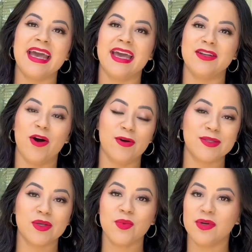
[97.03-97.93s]
and
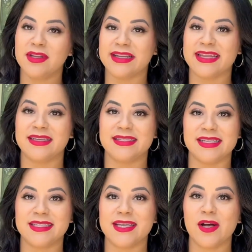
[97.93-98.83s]
also will look at the
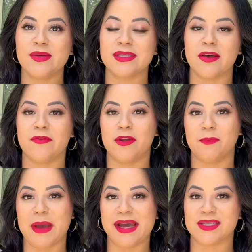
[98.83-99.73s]
details of their
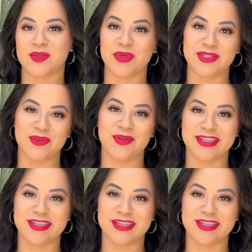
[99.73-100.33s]
past rental